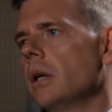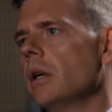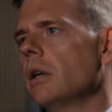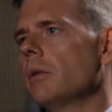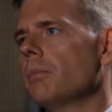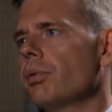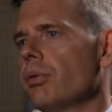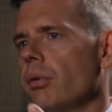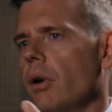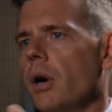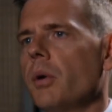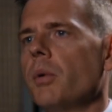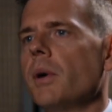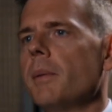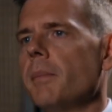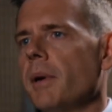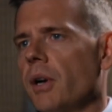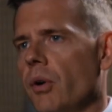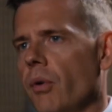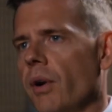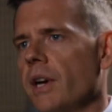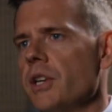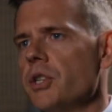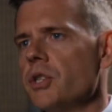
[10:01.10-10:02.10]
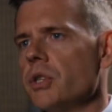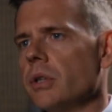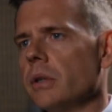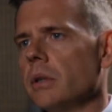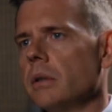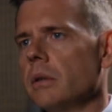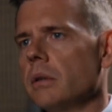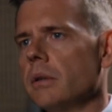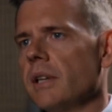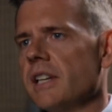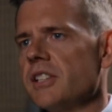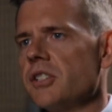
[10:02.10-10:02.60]

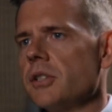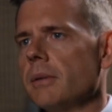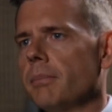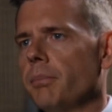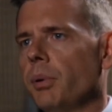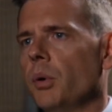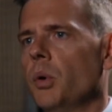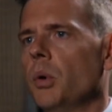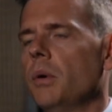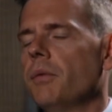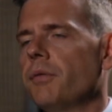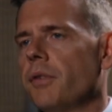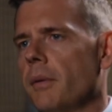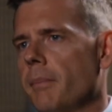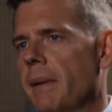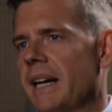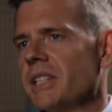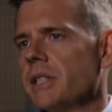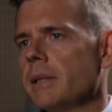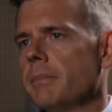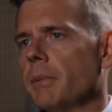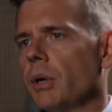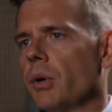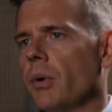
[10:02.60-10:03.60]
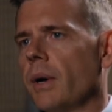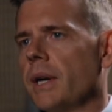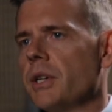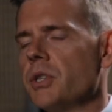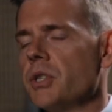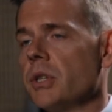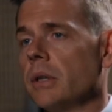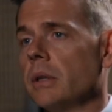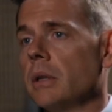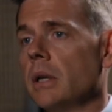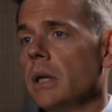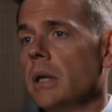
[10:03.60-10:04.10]
pro-immigration, their support for mass
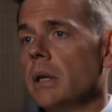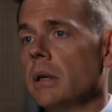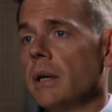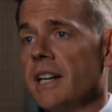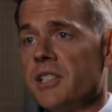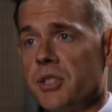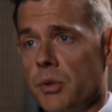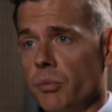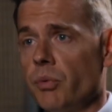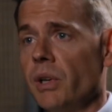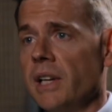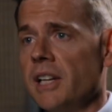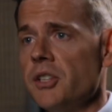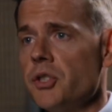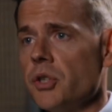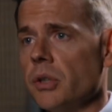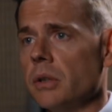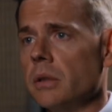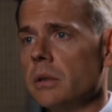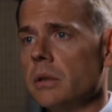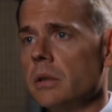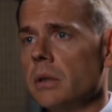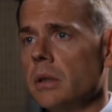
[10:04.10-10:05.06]
immigration, as a religion.